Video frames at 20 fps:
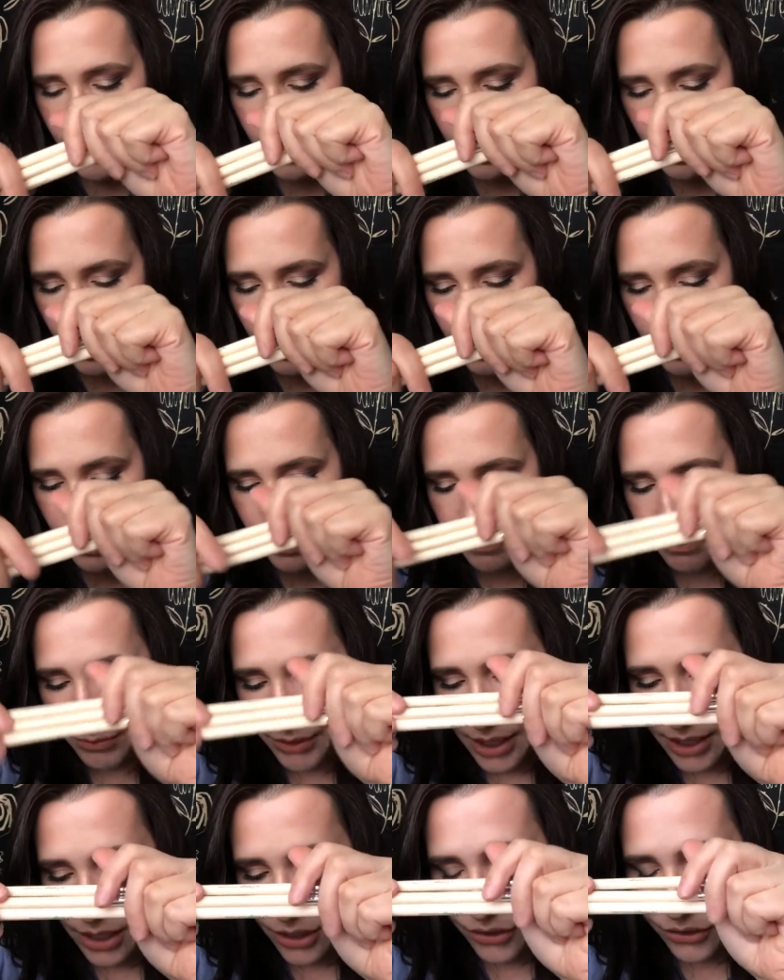um,
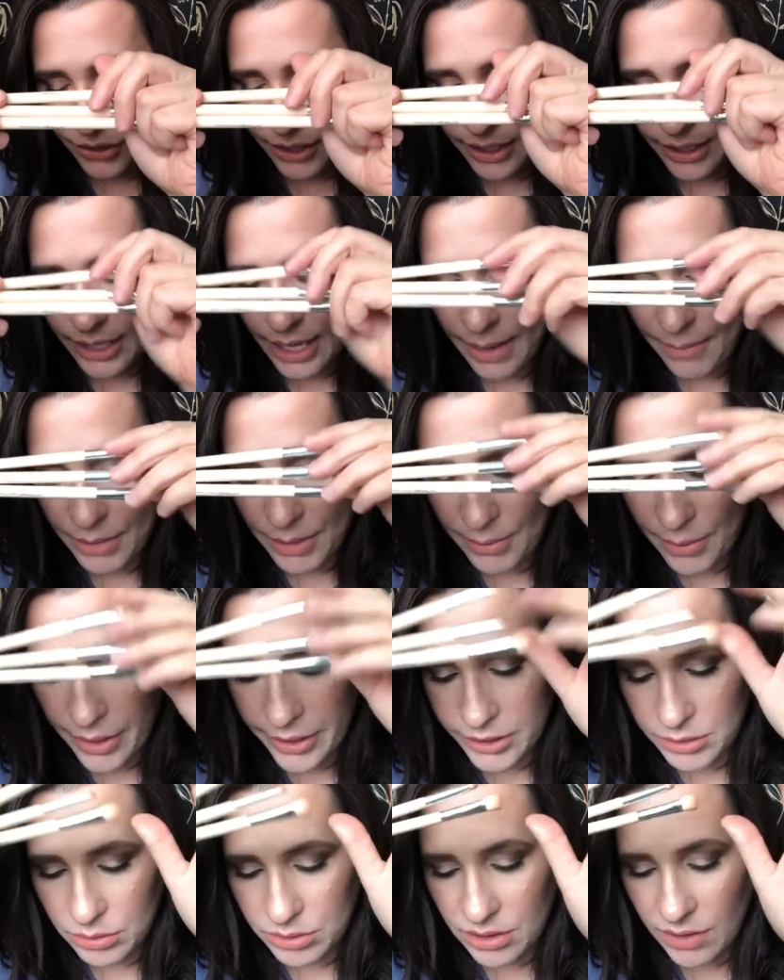another thing that came in the
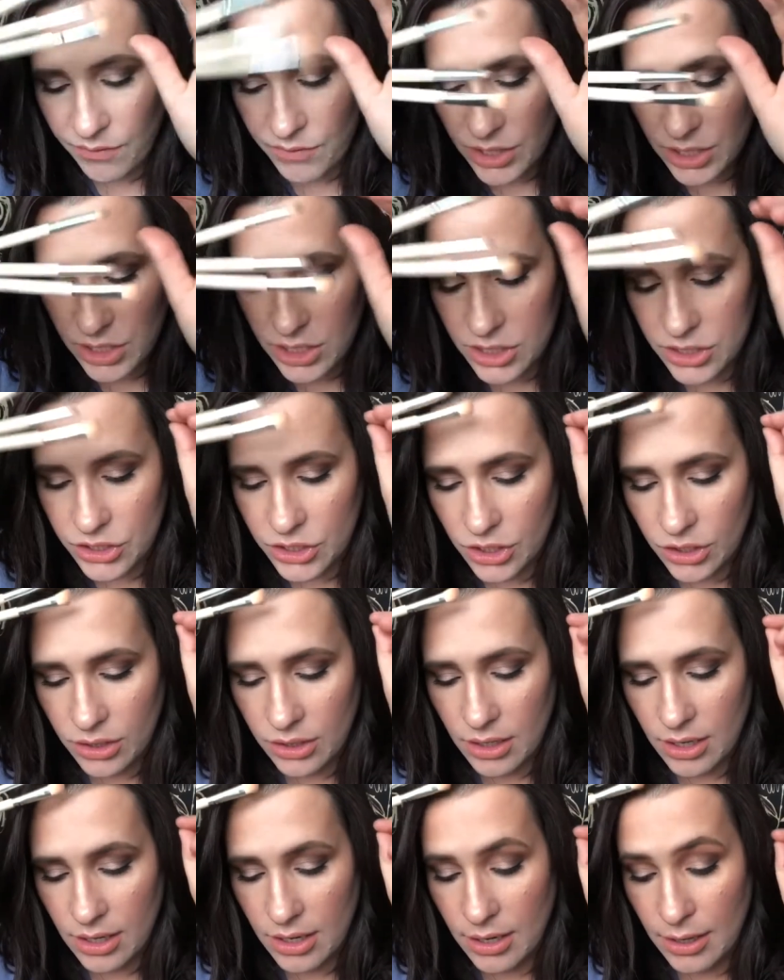box was a vintage
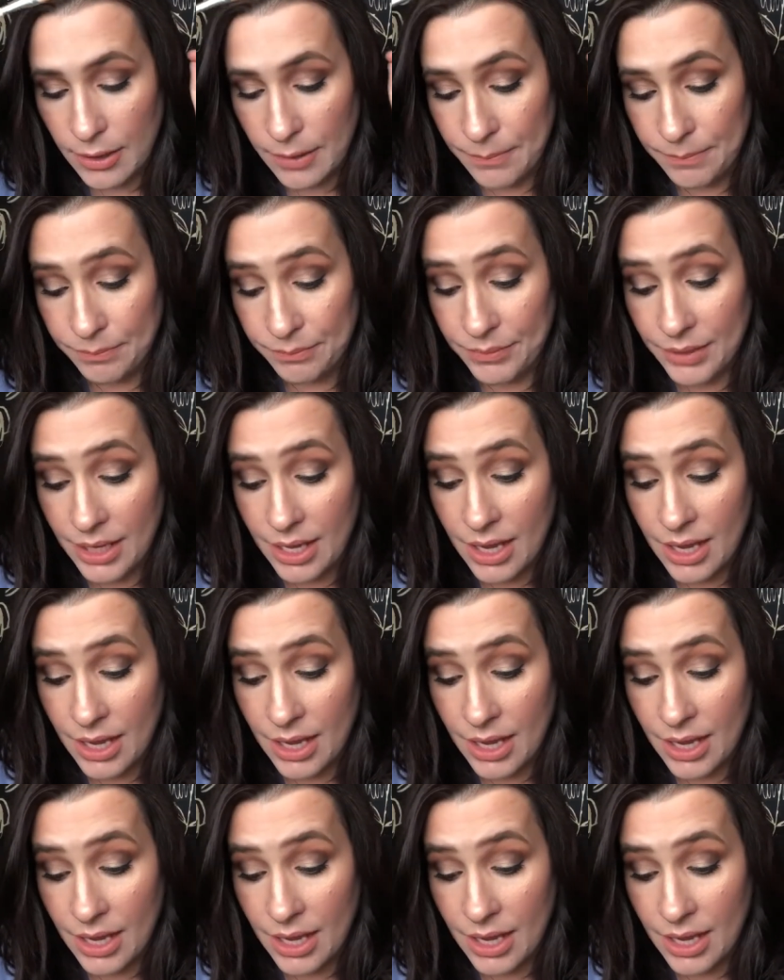um,